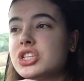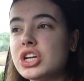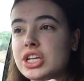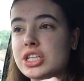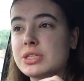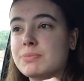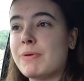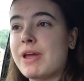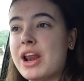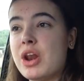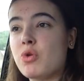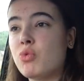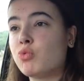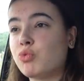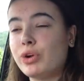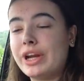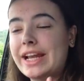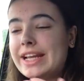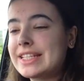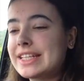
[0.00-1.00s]
just been
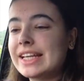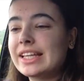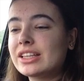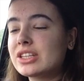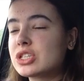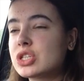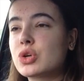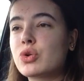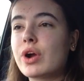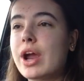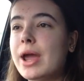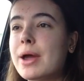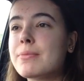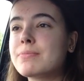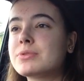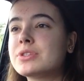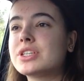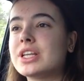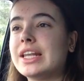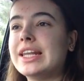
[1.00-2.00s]
reading the script,
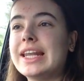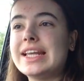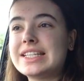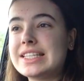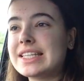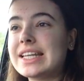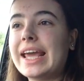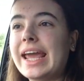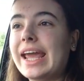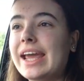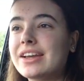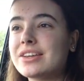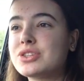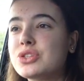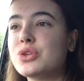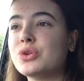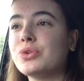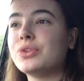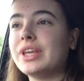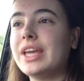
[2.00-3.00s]
listening
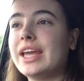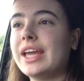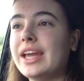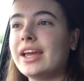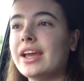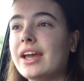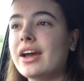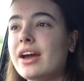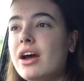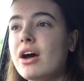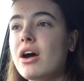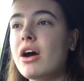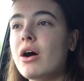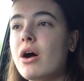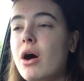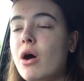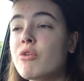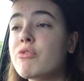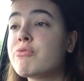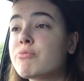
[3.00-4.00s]
to the
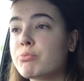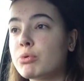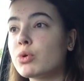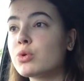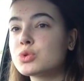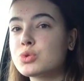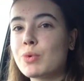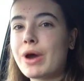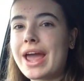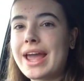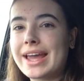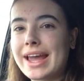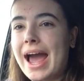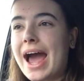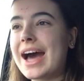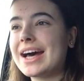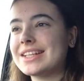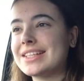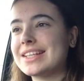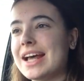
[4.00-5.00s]
a Broadway
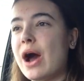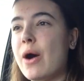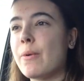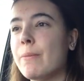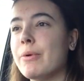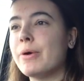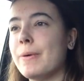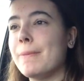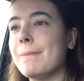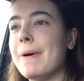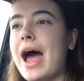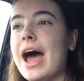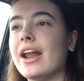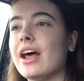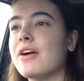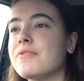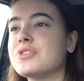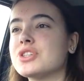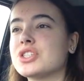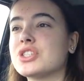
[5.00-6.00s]
cast album, and
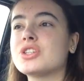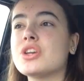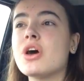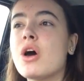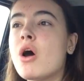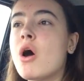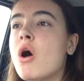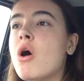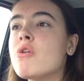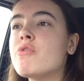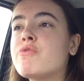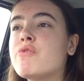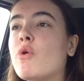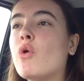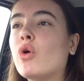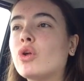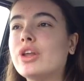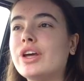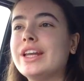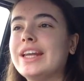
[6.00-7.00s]
I've just
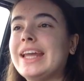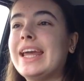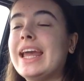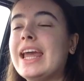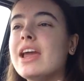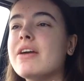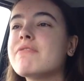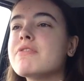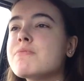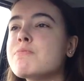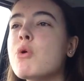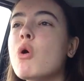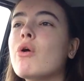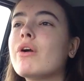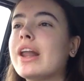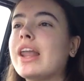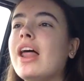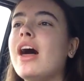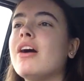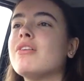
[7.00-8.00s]
fallen even more
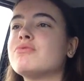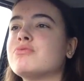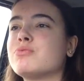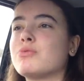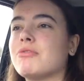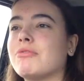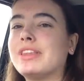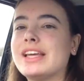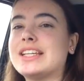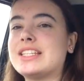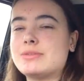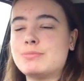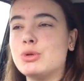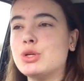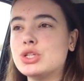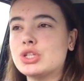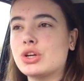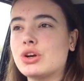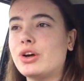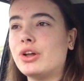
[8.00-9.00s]
in love with this
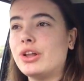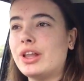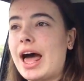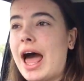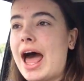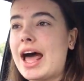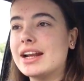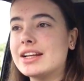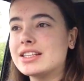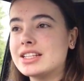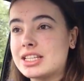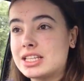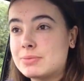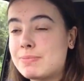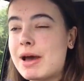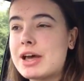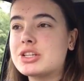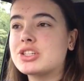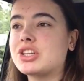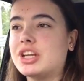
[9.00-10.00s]
musical and
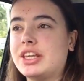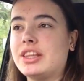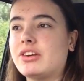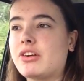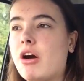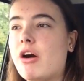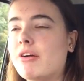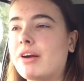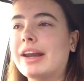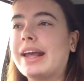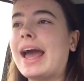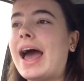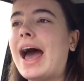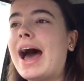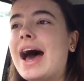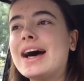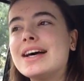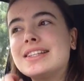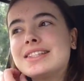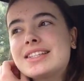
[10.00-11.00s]
especially the current
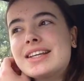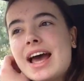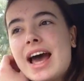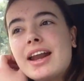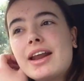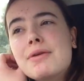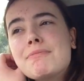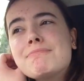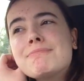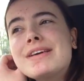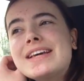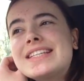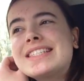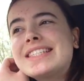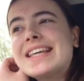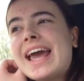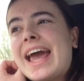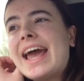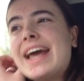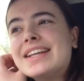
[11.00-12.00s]
cast, and I miss
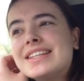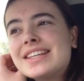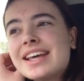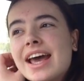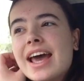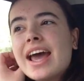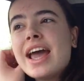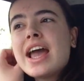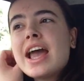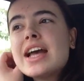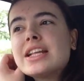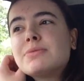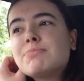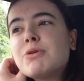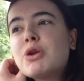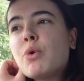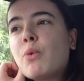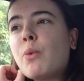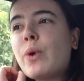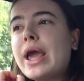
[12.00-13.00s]
it. It's
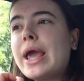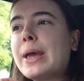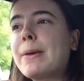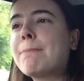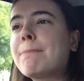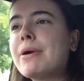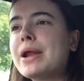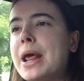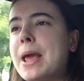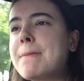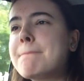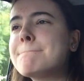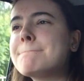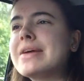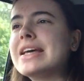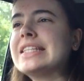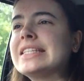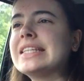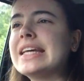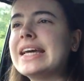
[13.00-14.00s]
been a week, but I
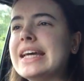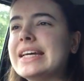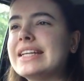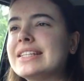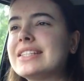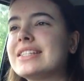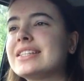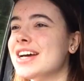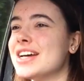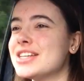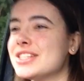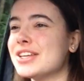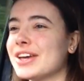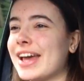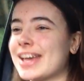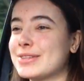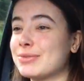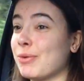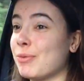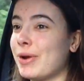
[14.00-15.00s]
miss it. So I
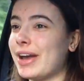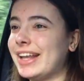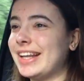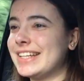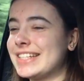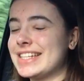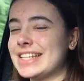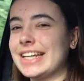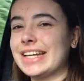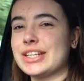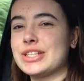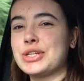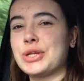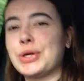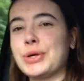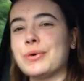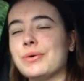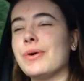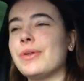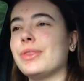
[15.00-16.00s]
guess what we're listening
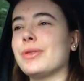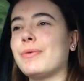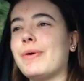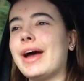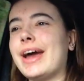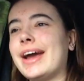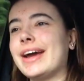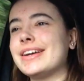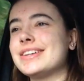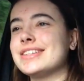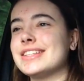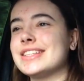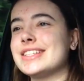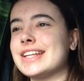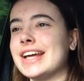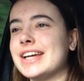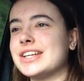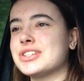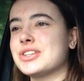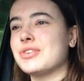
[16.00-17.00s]
to on the way to the
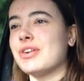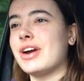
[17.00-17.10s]
station